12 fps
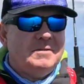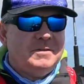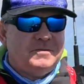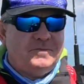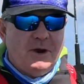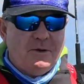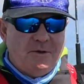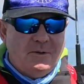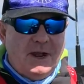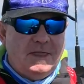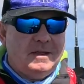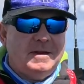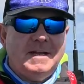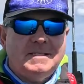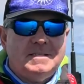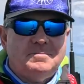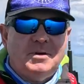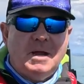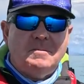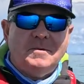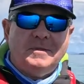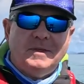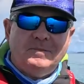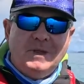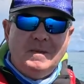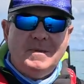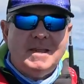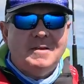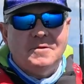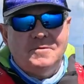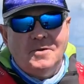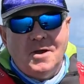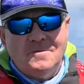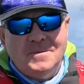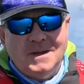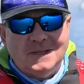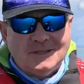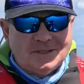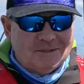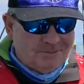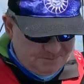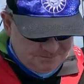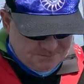it's very rare that I had to put up with the beeping every 5 minutes.